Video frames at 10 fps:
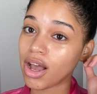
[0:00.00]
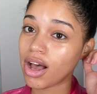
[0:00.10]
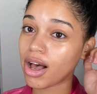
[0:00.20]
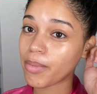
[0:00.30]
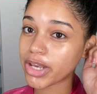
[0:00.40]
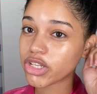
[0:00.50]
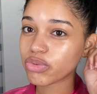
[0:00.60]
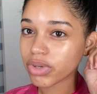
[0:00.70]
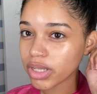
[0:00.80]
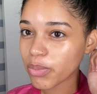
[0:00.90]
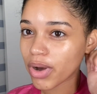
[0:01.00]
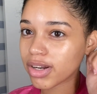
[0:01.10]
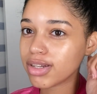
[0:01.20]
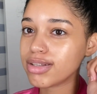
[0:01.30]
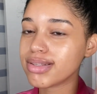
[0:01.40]
I just really want
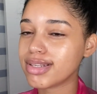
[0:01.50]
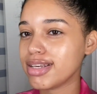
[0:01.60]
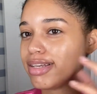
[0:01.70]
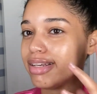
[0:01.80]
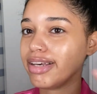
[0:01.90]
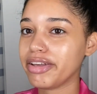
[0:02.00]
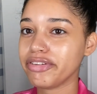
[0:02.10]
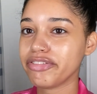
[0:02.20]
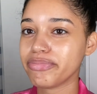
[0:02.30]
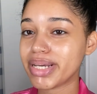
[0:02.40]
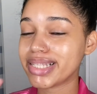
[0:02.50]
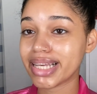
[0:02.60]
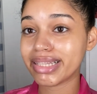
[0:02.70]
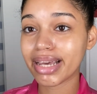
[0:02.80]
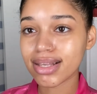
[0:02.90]
to see if my
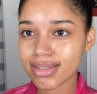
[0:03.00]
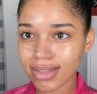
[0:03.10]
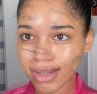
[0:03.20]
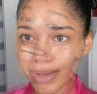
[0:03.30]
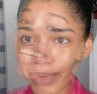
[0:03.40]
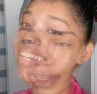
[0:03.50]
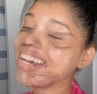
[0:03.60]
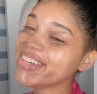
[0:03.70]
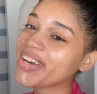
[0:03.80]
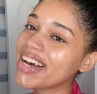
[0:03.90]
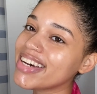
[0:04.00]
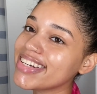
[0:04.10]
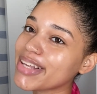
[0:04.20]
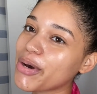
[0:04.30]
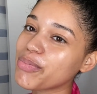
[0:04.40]
skin likes it. Yeah, you guys,
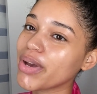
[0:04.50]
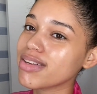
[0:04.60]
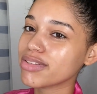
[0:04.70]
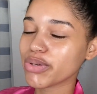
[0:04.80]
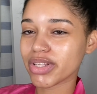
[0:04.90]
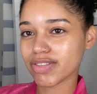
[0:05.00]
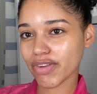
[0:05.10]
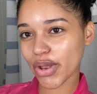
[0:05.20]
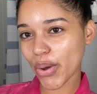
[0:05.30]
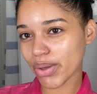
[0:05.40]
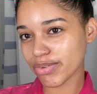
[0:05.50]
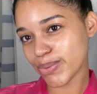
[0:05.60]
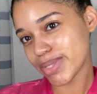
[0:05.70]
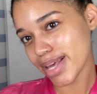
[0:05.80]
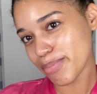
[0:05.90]
I hope you guys enjoyed this video. If you
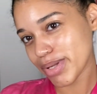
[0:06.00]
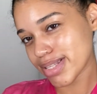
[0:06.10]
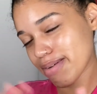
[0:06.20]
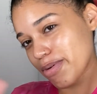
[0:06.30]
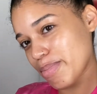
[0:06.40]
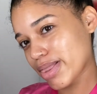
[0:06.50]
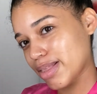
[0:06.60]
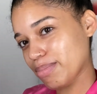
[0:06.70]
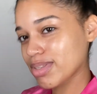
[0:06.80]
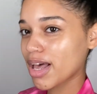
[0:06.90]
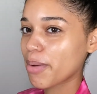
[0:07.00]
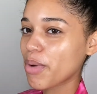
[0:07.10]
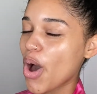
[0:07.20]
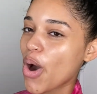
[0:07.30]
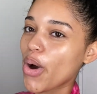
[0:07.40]
did, please give it a big thumbs up.
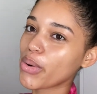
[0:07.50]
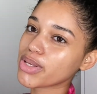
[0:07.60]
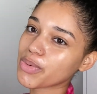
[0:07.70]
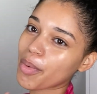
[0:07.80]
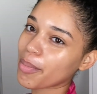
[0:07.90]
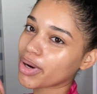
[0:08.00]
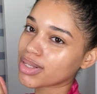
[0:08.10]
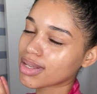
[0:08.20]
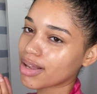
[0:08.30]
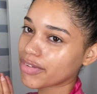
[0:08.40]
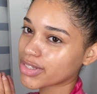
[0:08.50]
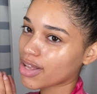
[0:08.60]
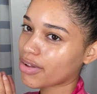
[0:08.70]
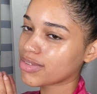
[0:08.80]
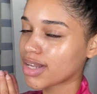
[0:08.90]
Always remember to love
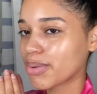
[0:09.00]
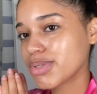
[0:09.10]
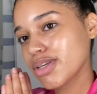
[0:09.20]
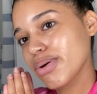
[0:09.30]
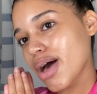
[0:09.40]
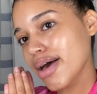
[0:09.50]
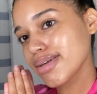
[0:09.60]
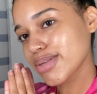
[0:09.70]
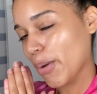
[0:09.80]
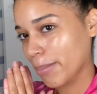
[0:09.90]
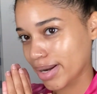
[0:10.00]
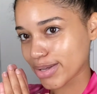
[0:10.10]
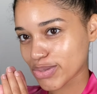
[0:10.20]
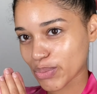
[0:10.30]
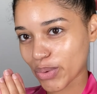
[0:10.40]
yourselves, and I will see you guys on my
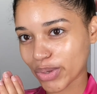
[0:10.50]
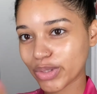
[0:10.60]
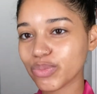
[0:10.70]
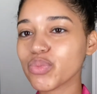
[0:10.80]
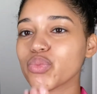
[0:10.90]
next one.